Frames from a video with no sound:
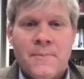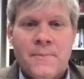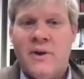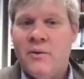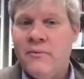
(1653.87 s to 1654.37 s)

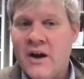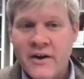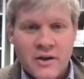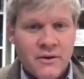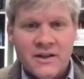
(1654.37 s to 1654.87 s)
We
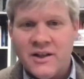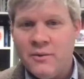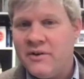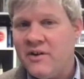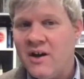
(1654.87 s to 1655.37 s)
very quickly
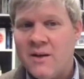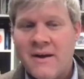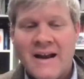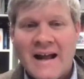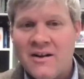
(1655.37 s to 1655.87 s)
we talk
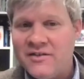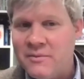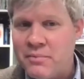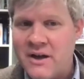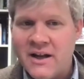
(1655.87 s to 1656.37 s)
about Alex and
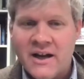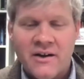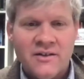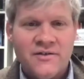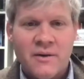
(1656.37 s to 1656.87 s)
Brett
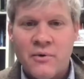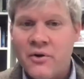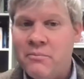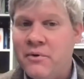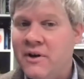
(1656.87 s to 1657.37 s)
Harris. They wrote a
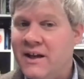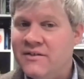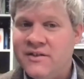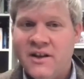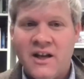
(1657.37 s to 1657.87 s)
book as
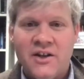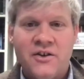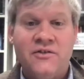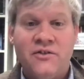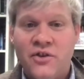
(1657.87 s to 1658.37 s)

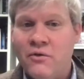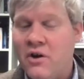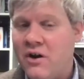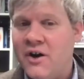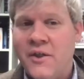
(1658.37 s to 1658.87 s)
teenagers, Do
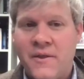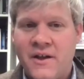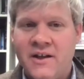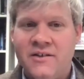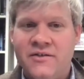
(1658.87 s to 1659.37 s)
Hard
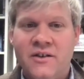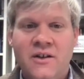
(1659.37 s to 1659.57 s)
Things